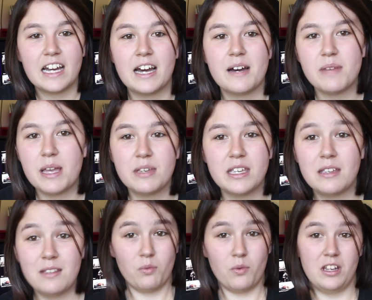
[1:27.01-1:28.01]
Uh,
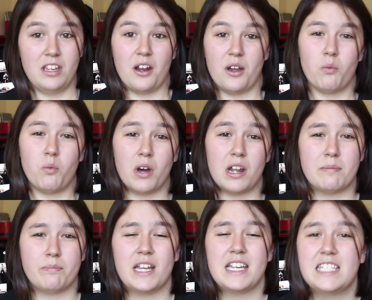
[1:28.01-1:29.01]
maybe, what you know, what
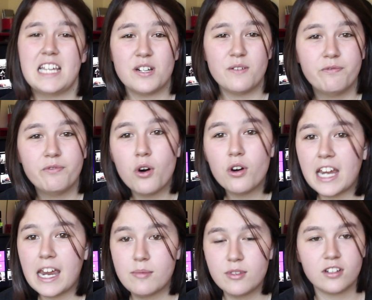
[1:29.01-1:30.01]
PlayStation 4
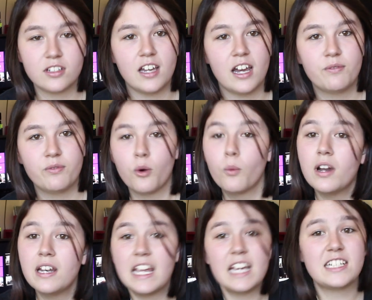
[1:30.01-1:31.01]
games you're excited for,
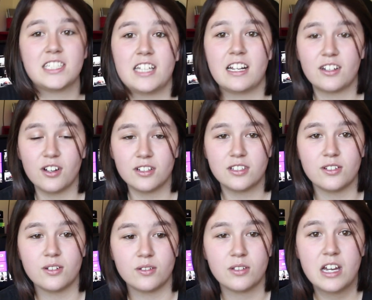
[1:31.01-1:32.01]
what next-gen
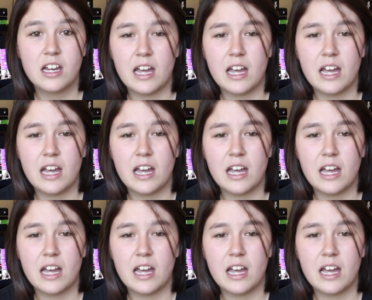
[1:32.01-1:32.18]
console,